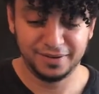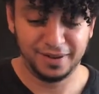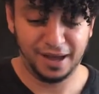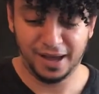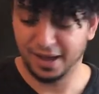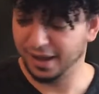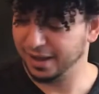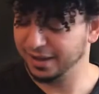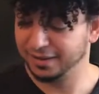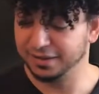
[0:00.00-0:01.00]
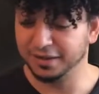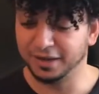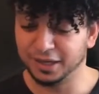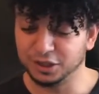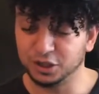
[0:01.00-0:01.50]
I did
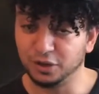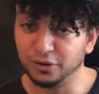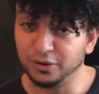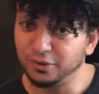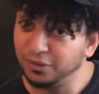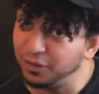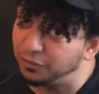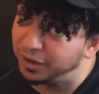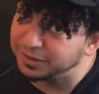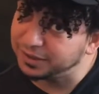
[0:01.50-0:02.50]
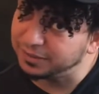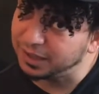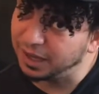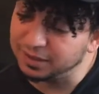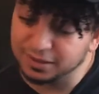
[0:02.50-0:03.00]
not show you the rest of the
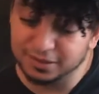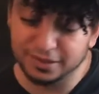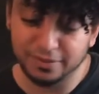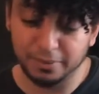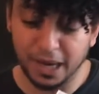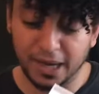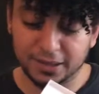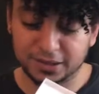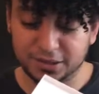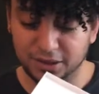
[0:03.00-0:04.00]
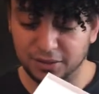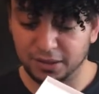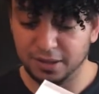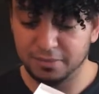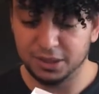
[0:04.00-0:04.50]
contents of the box, so
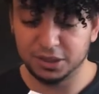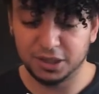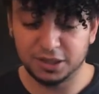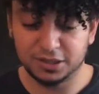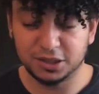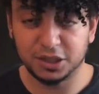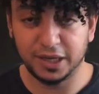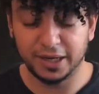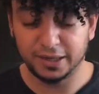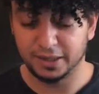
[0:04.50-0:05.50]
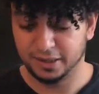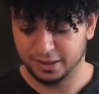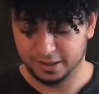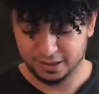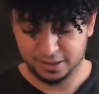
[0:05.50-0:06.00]
let me just check.
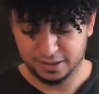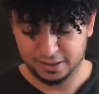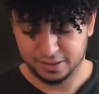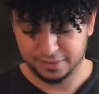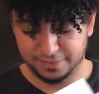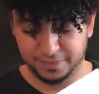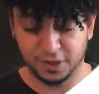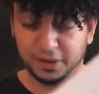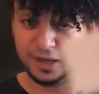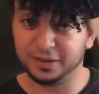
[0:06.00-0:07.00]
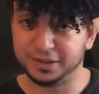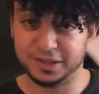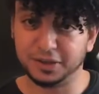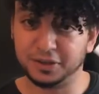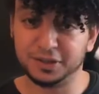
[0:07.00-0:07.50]
Okay, the
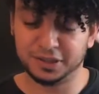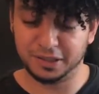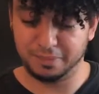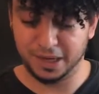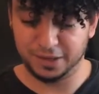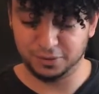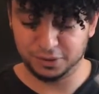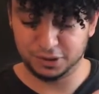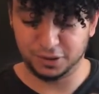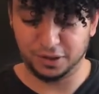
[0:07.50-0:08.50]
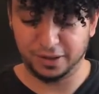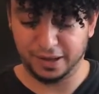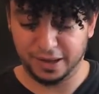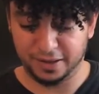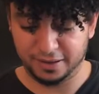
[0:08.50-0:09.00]
stickers and the manuals and all
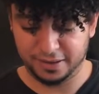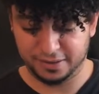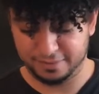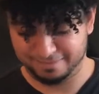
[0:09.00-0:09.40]
that, and then,